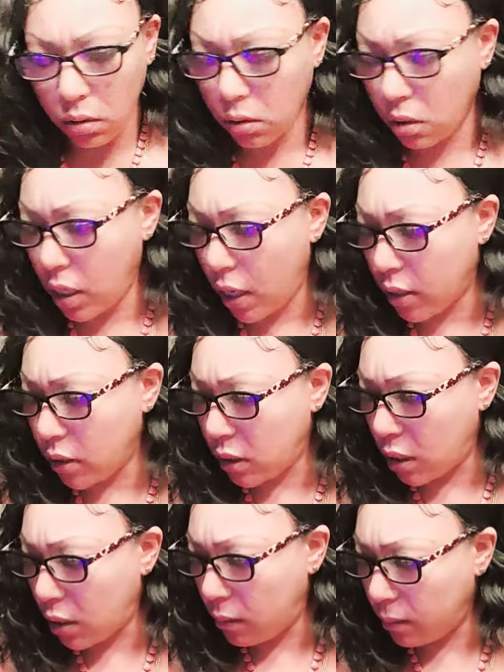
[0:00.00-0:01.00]
Yeah,
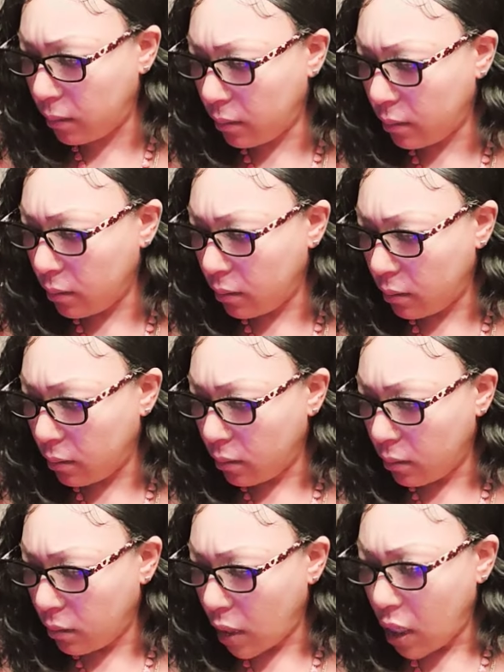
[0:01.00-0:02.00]
see.
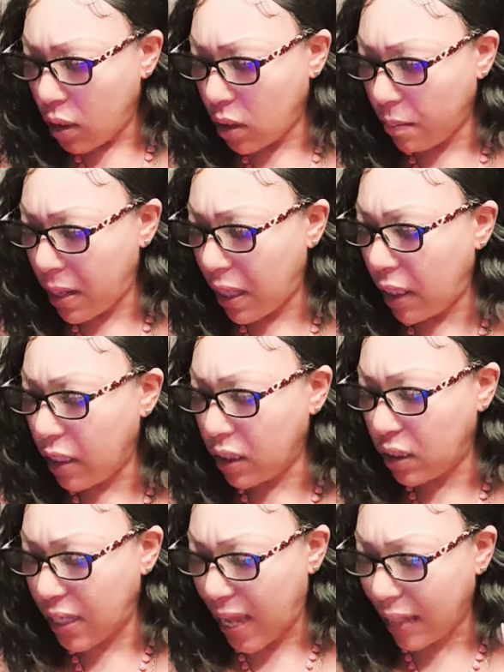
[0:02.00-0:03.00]
Somebody is
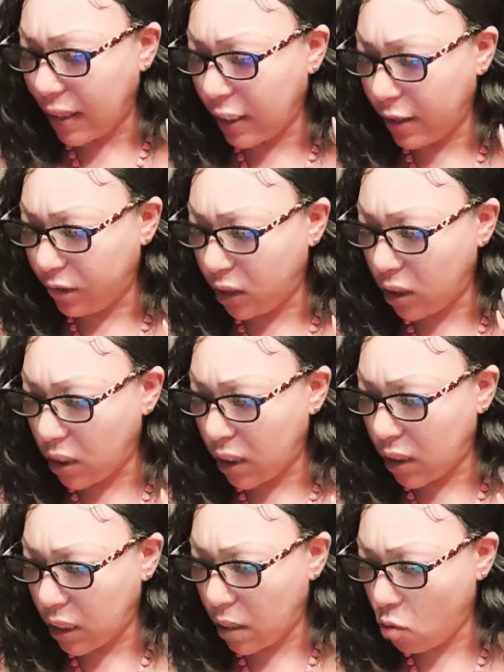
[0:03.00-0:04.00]
not giving to
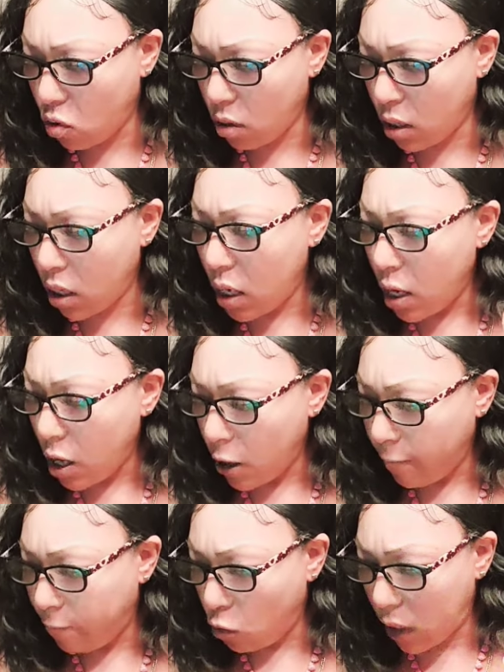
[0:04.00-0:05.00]
this anymore,
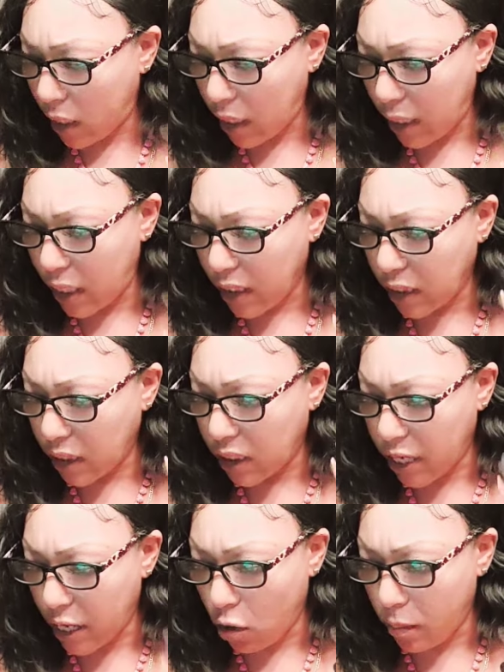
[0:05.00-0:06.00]
avoiding it. It's a
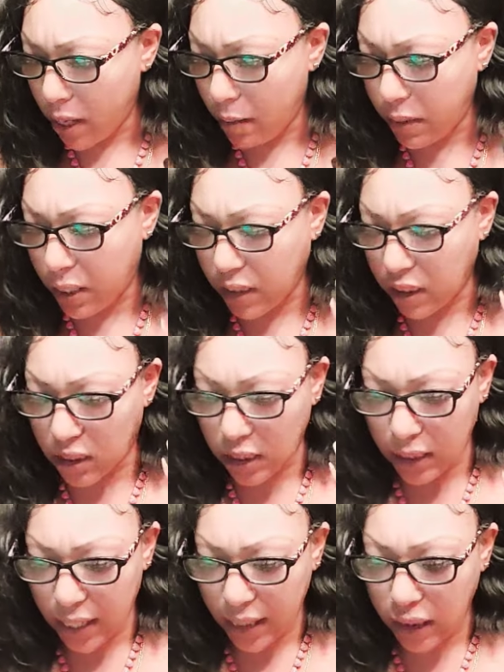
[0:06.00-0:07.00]
snail mate because it's
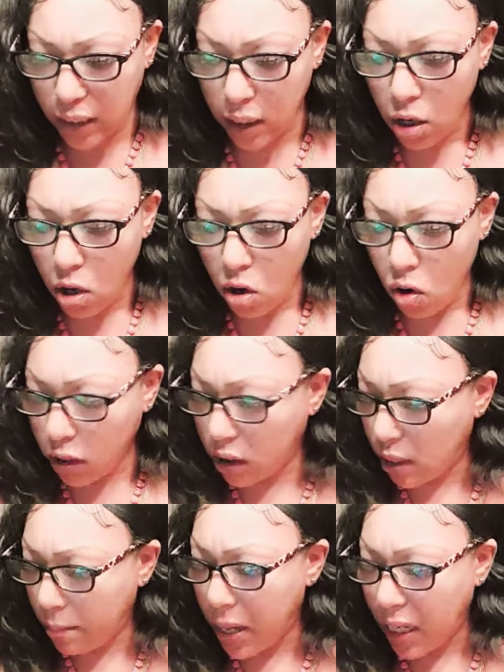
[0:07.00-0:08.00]
neglected, or
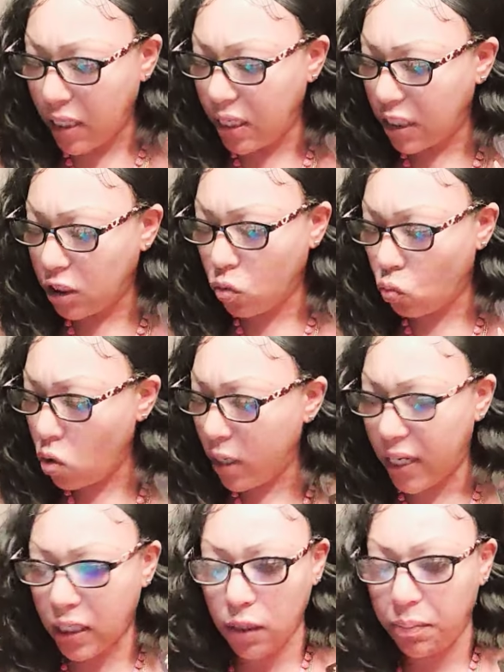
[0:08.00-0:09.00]
somebody doesn't want
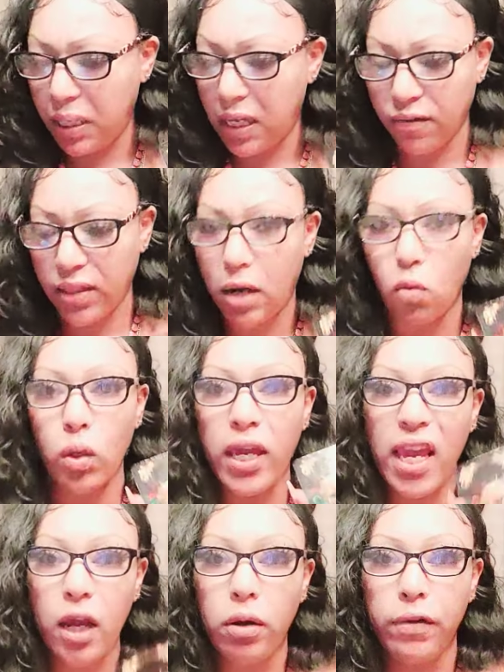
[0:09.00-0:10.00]
it to be given. They don't
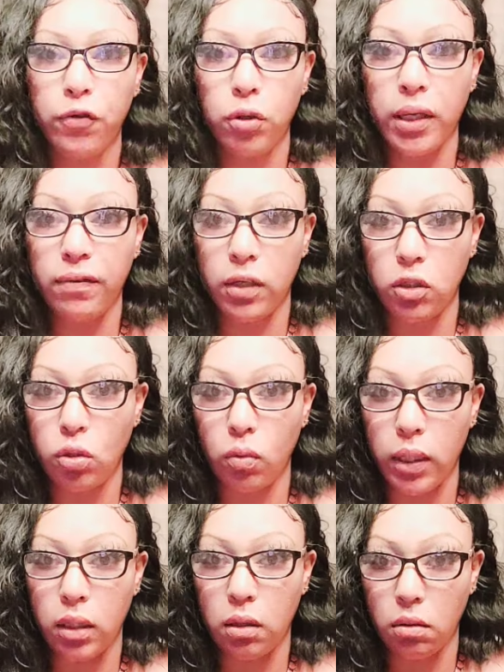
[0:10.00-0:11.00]
care if you're giving to
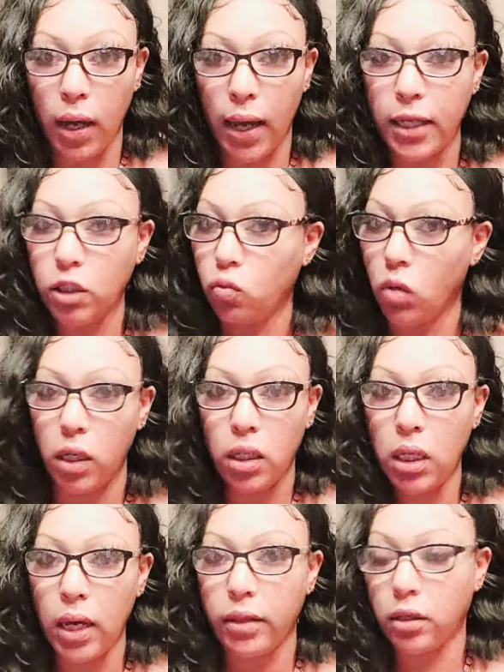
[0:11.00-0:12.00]
it. Okay, it's one or
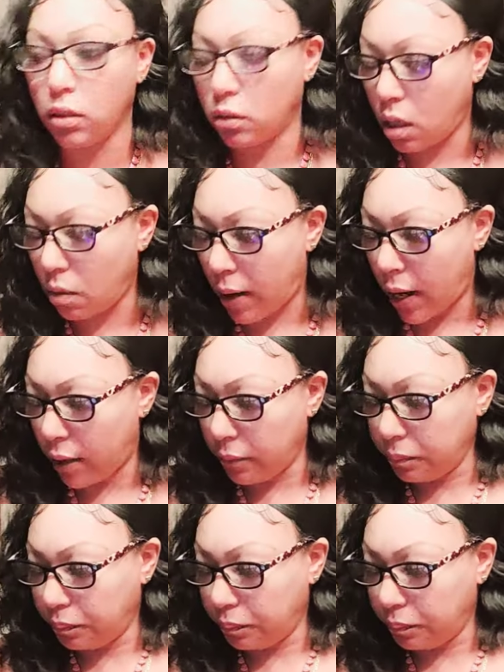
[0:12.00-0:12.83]
the other. All right.